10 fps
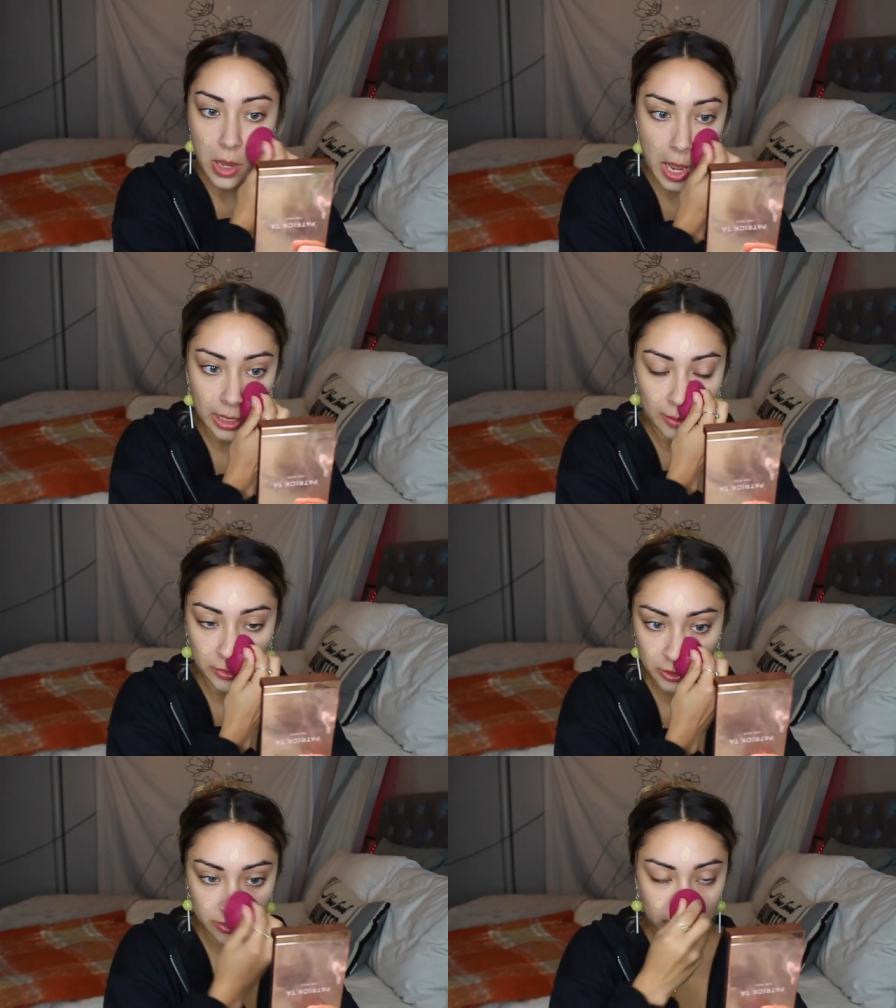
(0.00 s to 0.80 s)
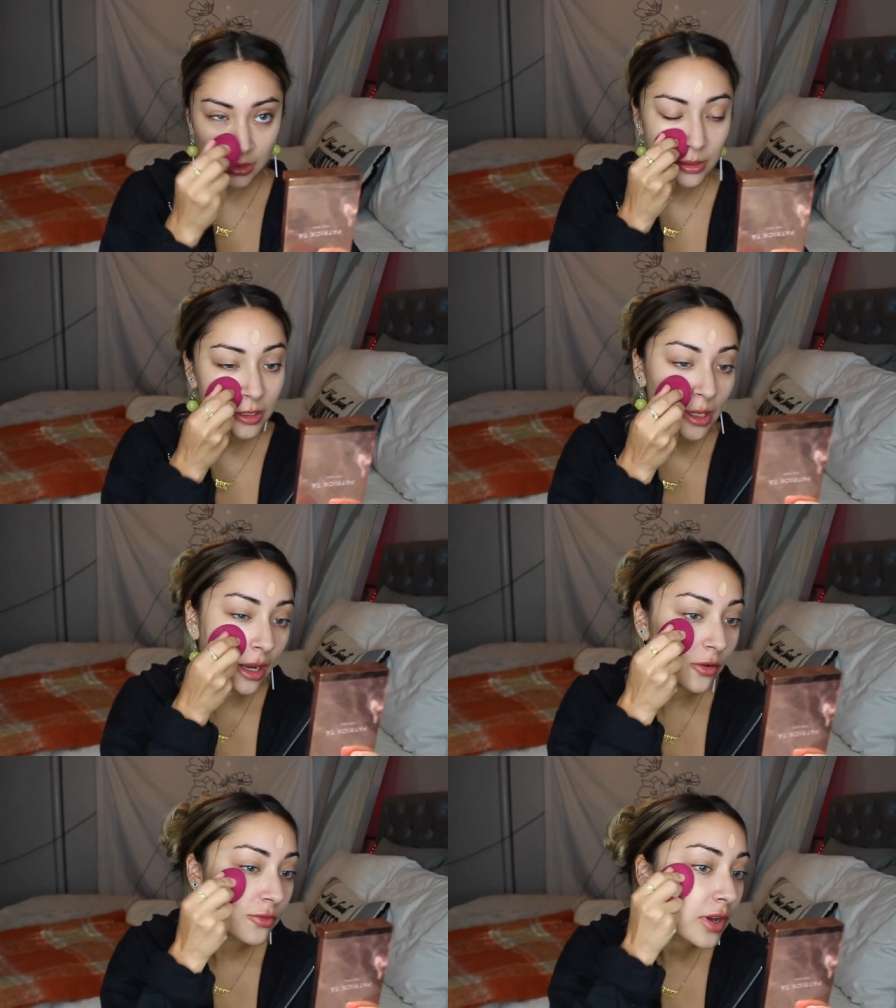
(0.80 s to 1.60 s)
and I'm using the
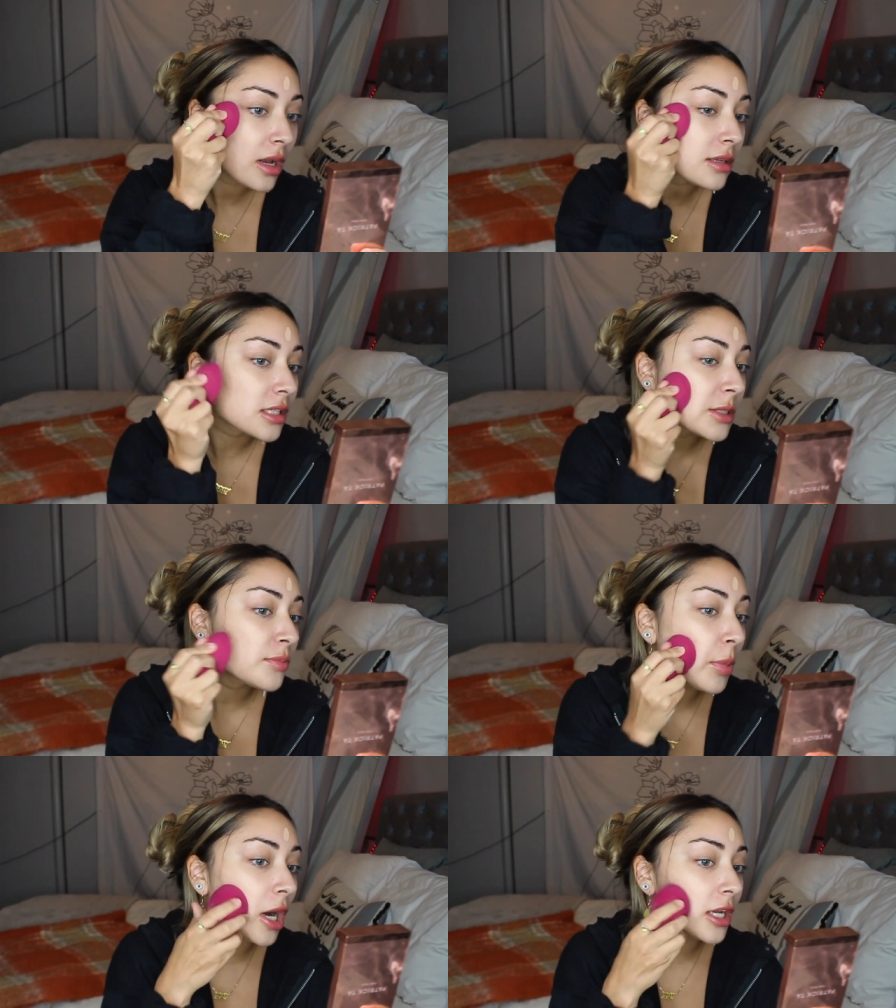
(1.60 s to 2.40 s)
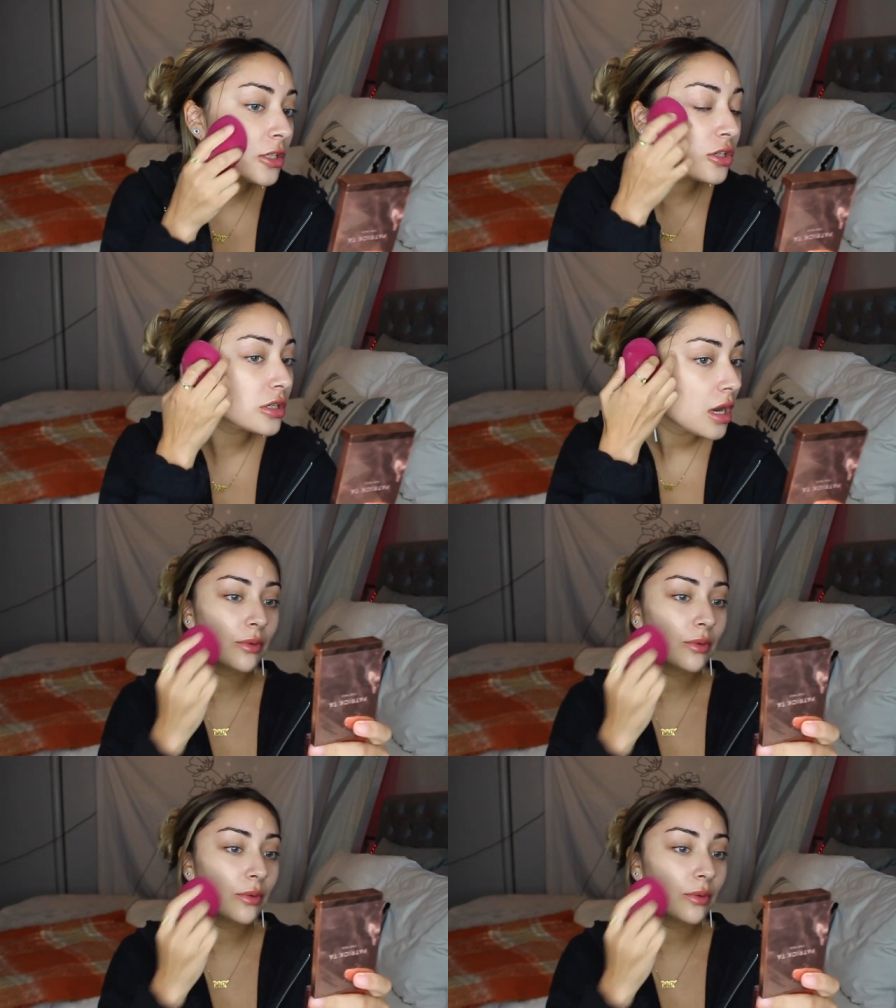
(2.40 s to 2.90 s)
e.l.f. sponge.